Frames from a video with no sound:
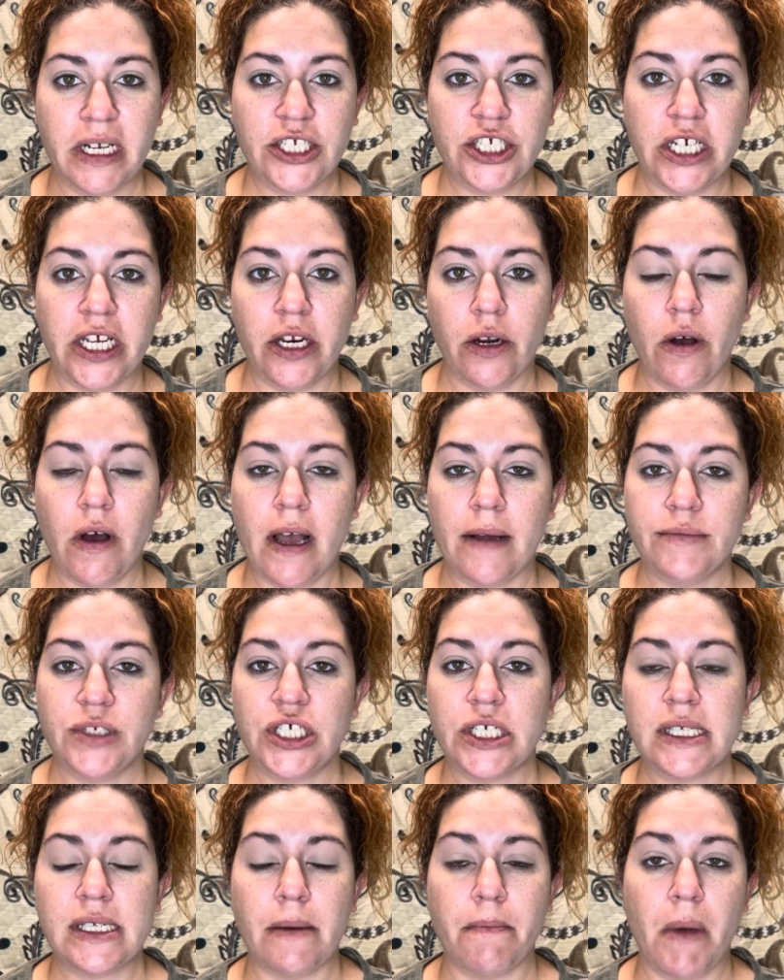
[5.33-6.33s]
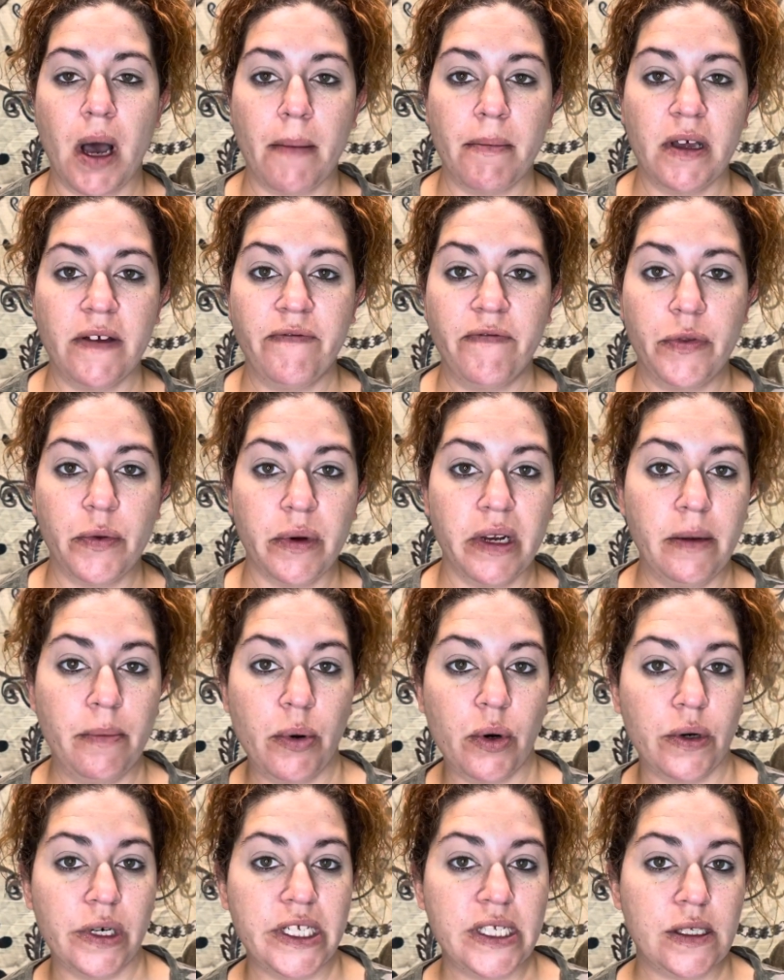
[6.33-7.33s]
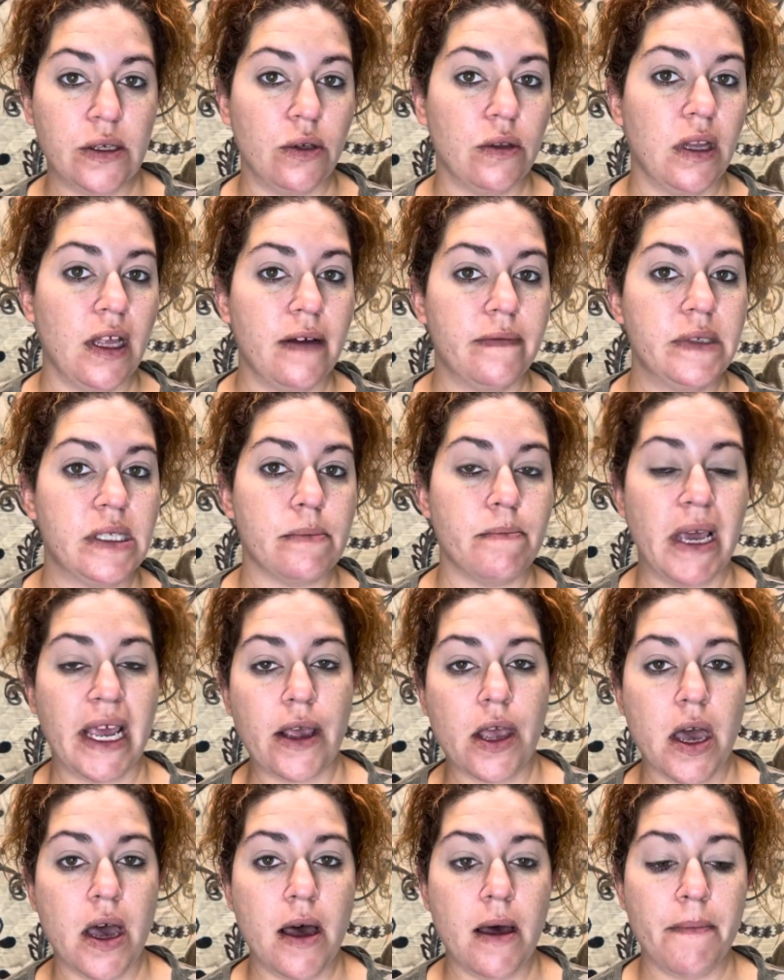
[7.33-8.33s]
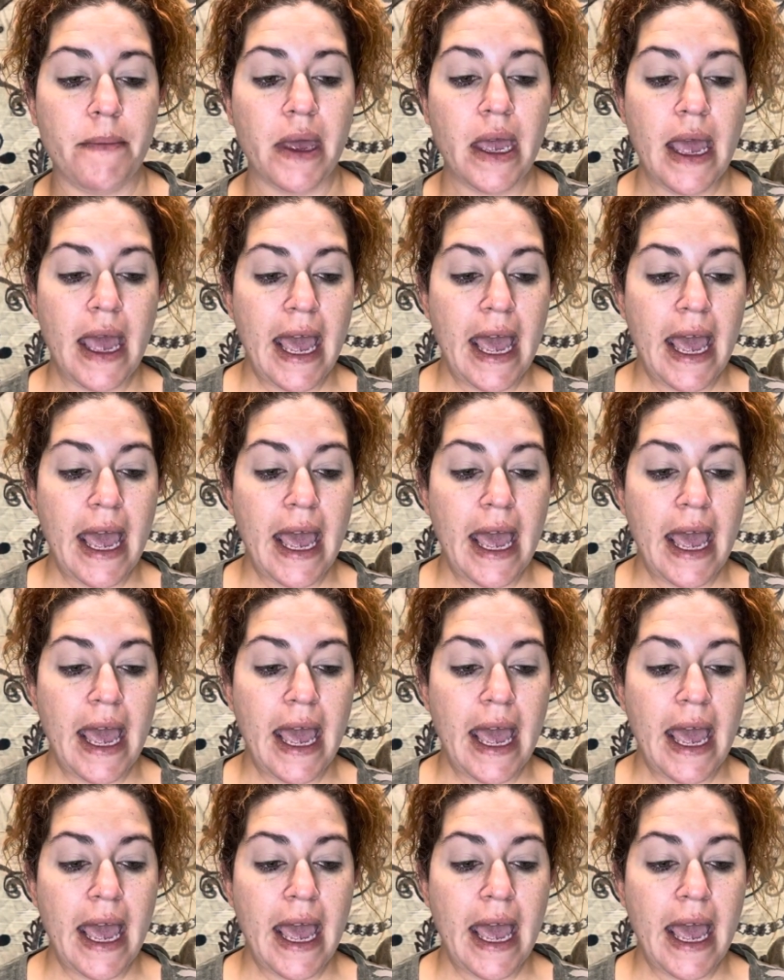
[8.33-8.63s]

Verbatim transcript: channel. I'm just a mama of three boys who loves makeup.